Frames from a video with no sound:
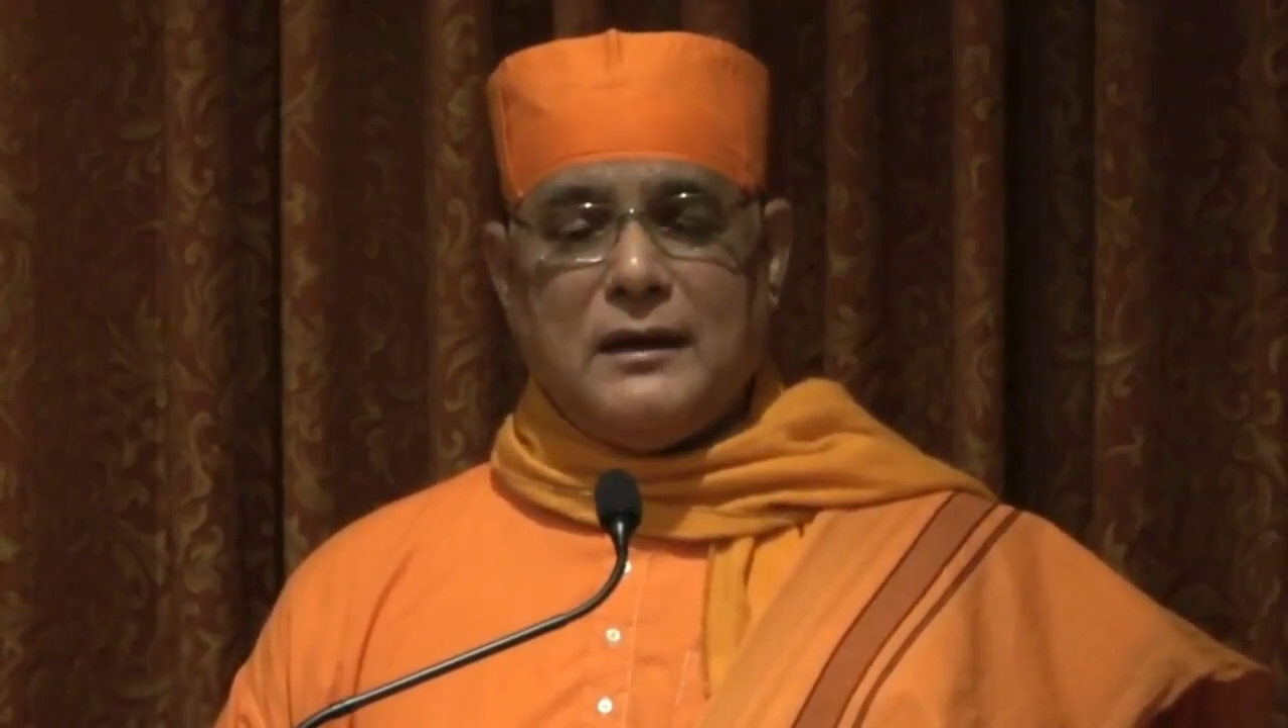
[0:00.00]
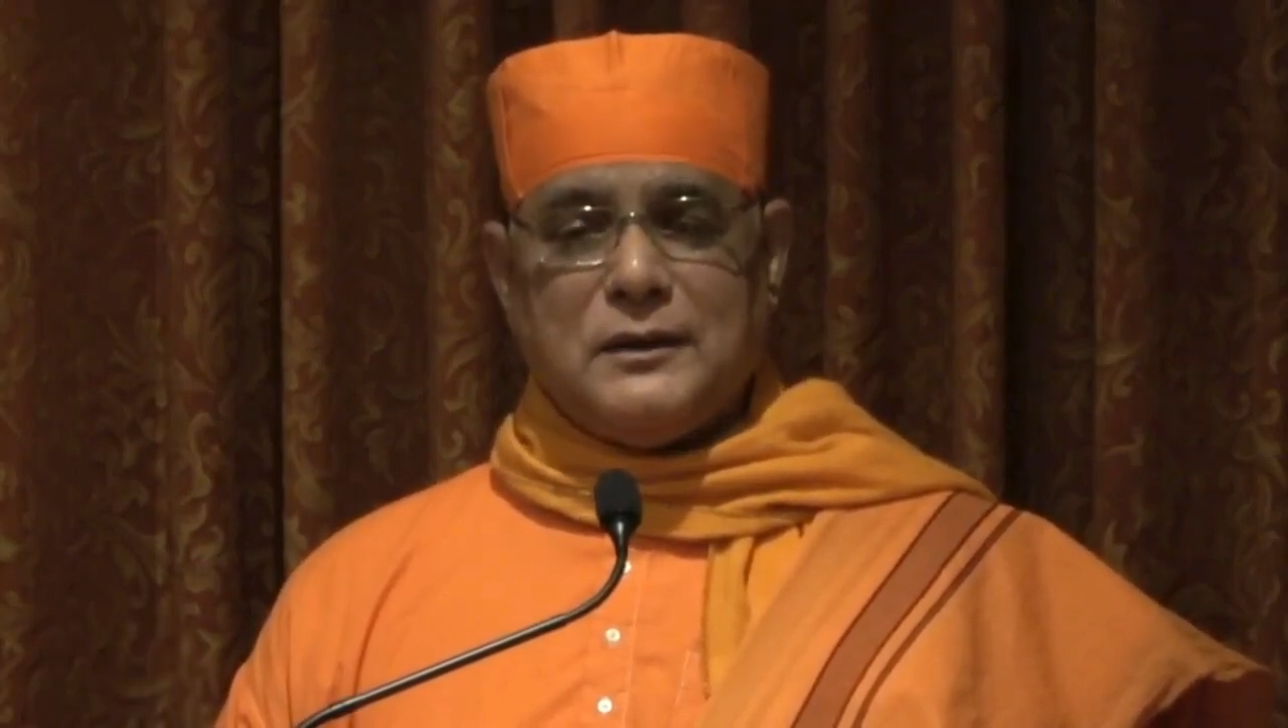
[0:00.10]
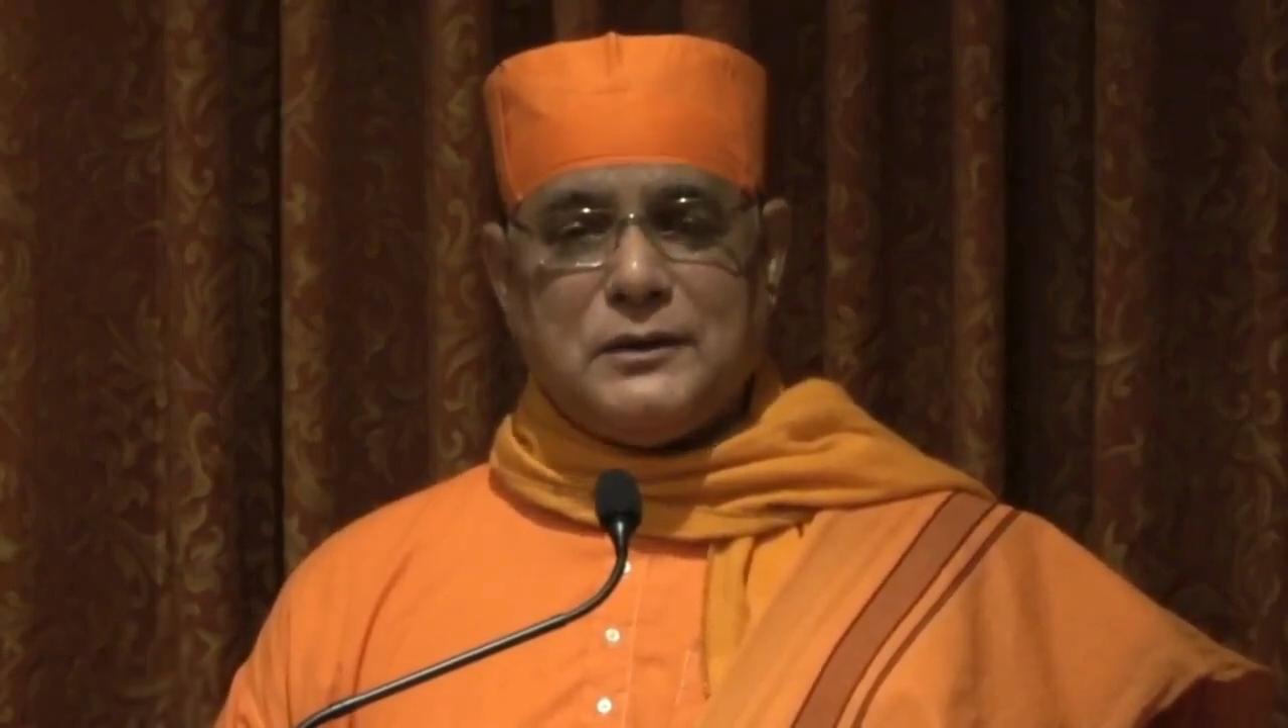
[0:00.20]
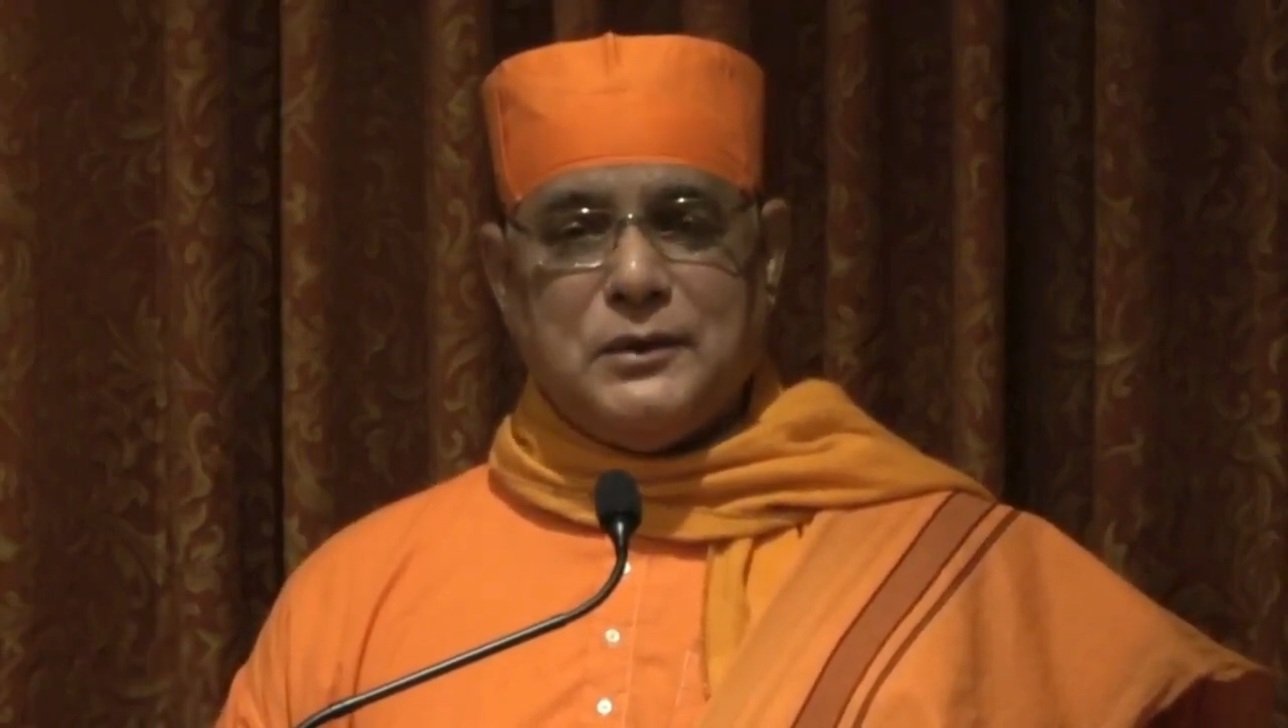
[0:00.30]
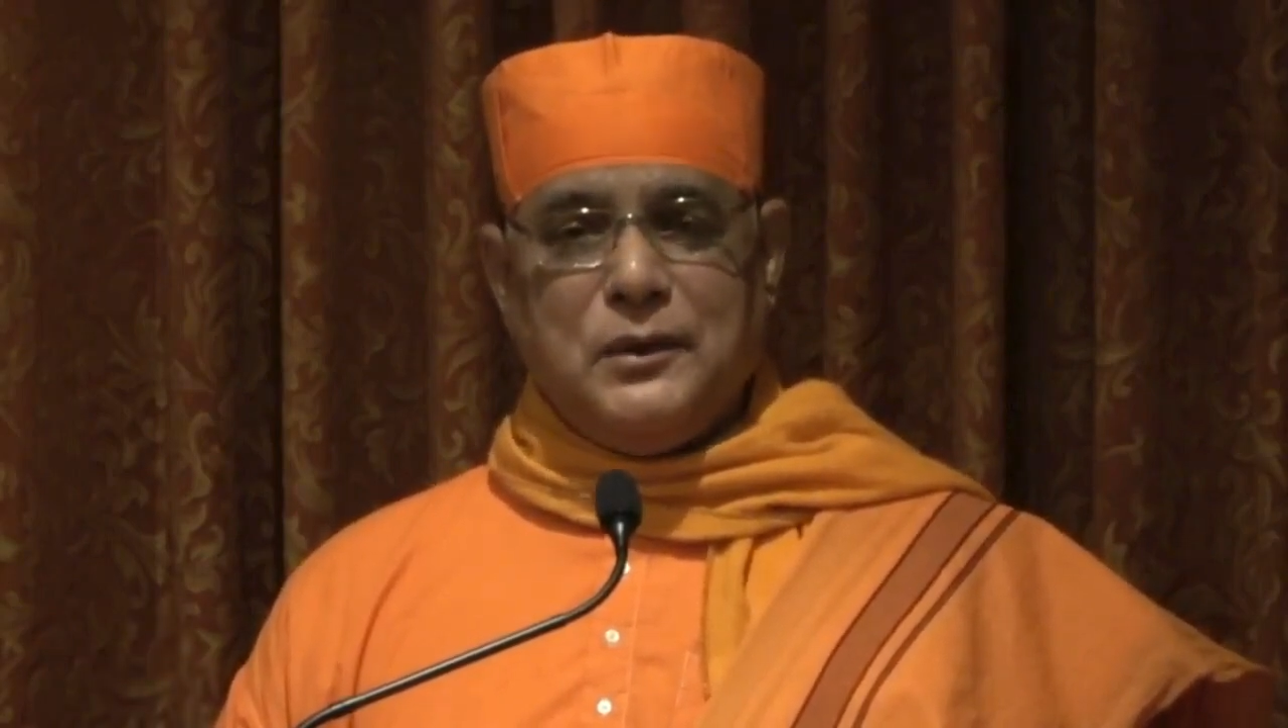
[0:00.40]

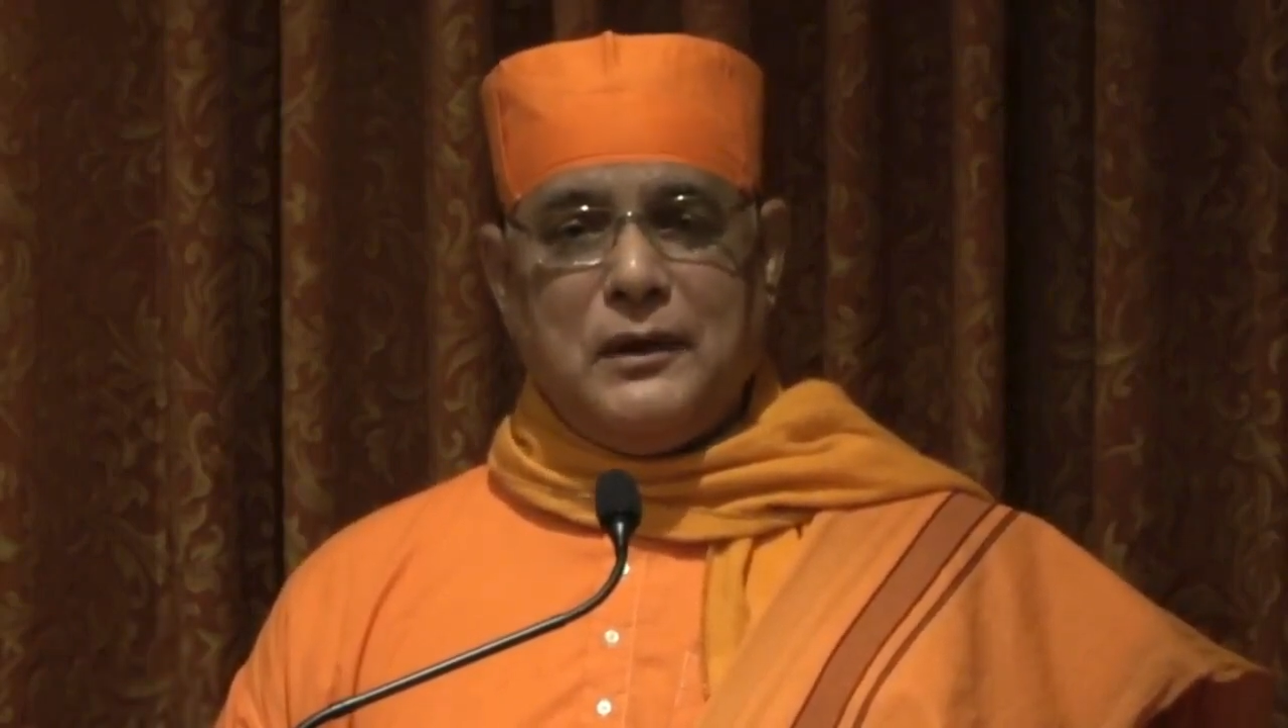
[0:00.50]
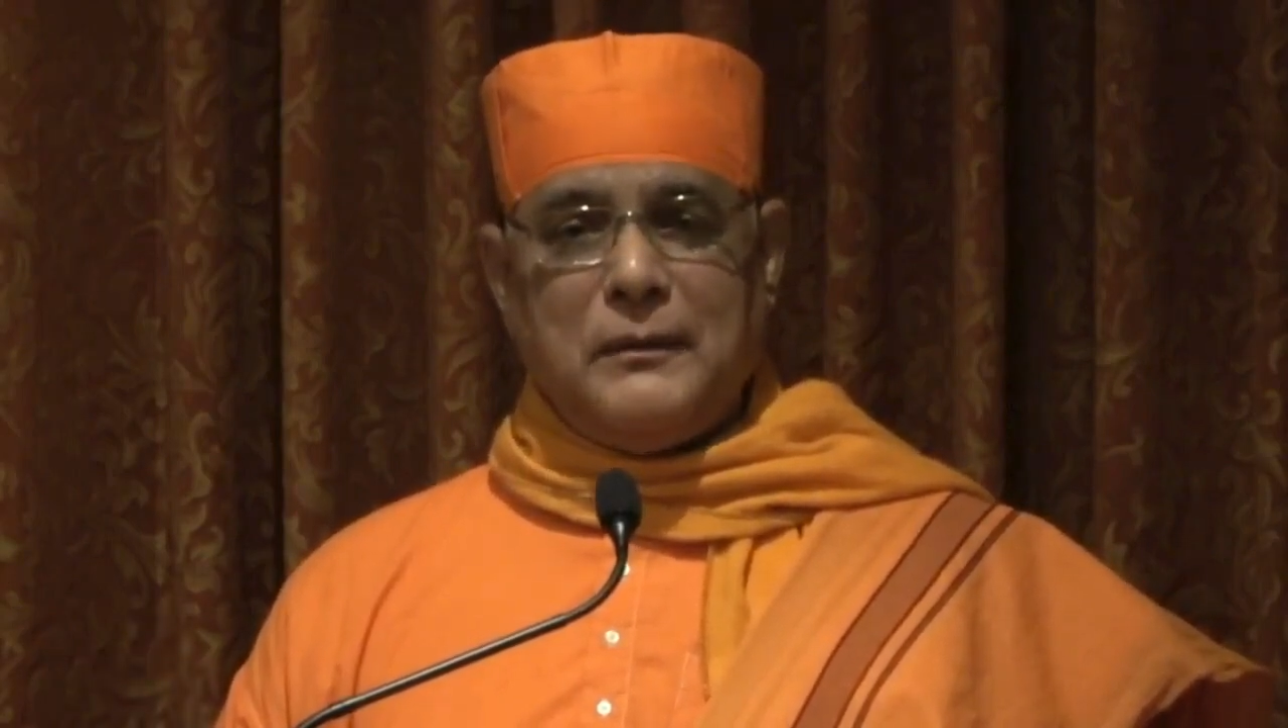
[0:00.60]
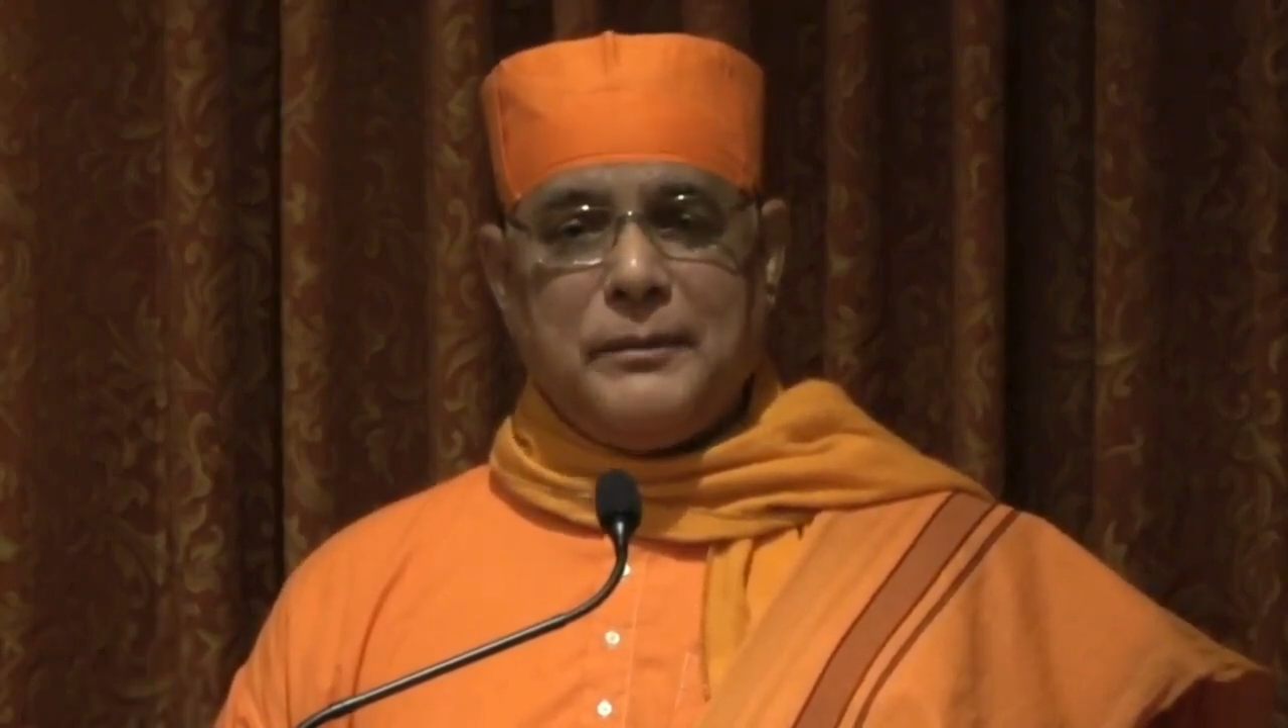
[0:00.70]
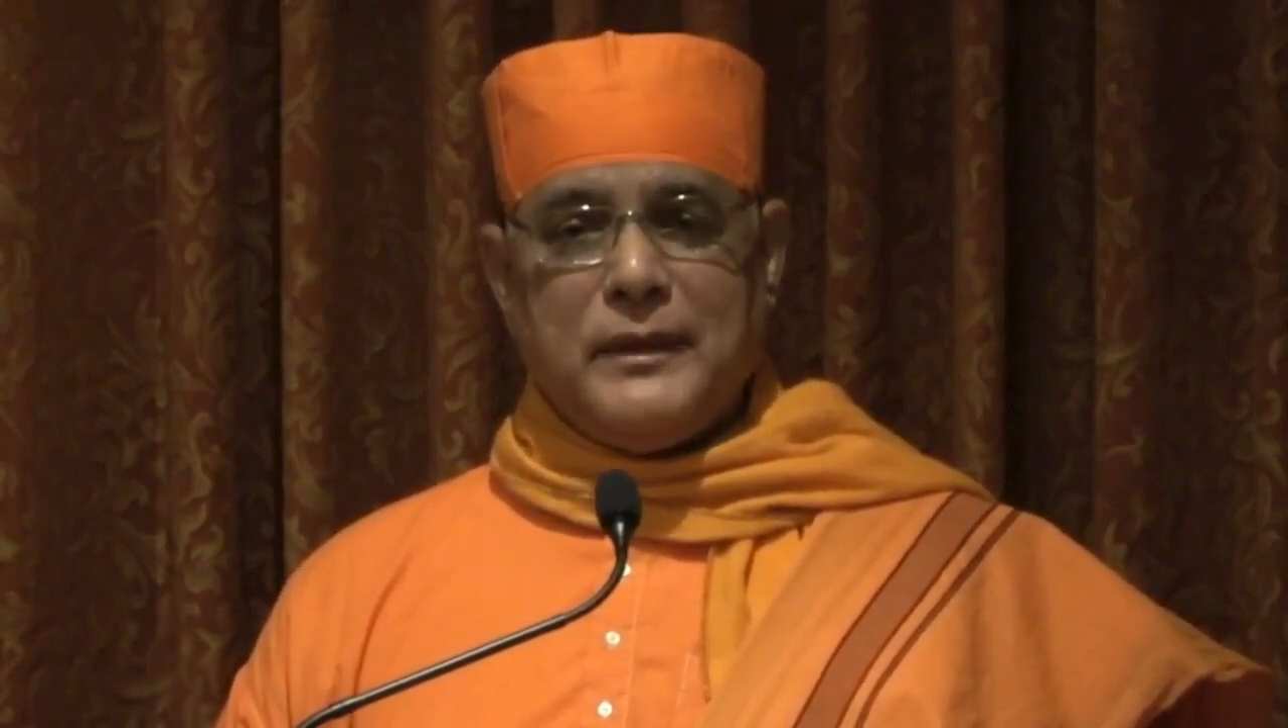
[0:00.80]
and soul,